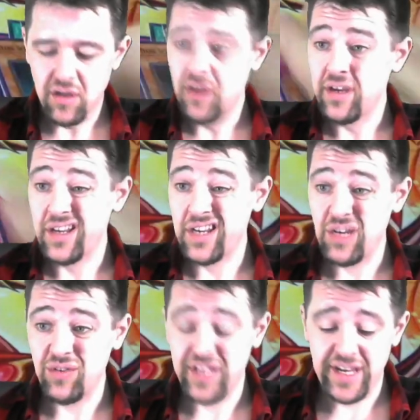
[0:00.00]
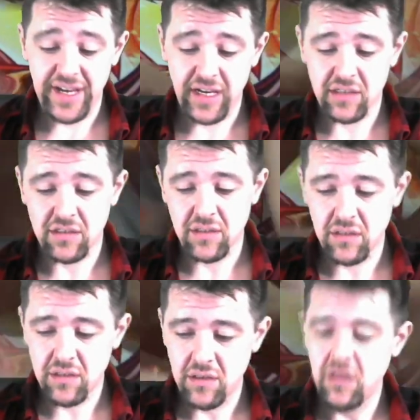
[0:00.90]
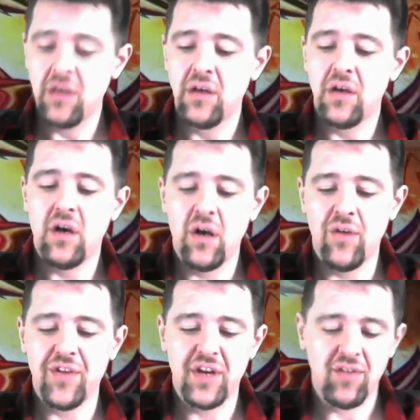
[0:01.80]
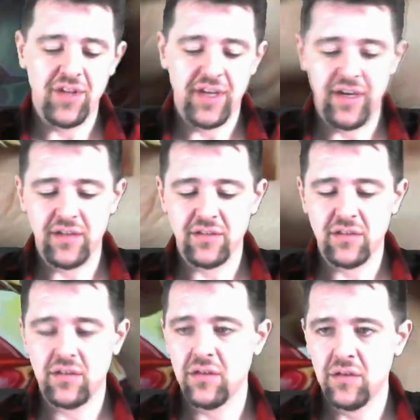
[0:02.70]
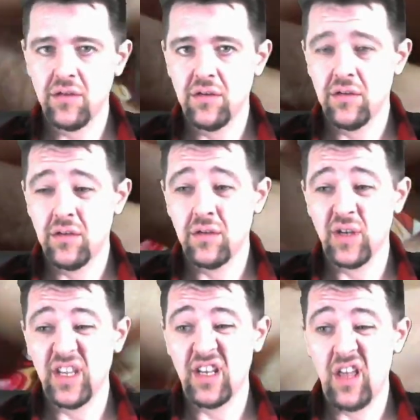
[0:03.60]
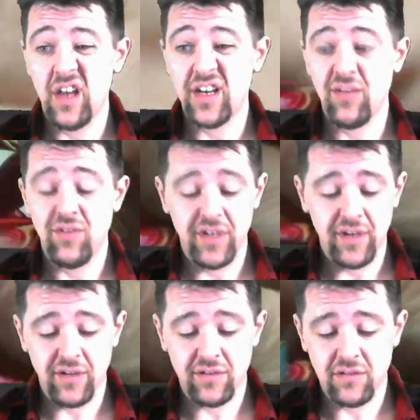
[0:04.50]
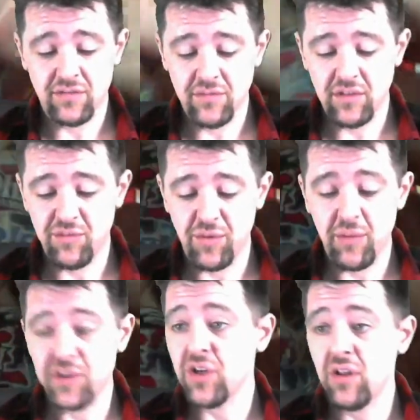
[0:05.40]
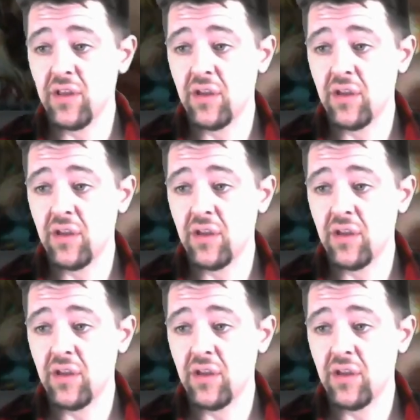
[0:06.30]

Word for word: and deviled eggs. All the deviled eggs. I'm gonna eat a lot of deviled eggs. That's pretty much all I eat at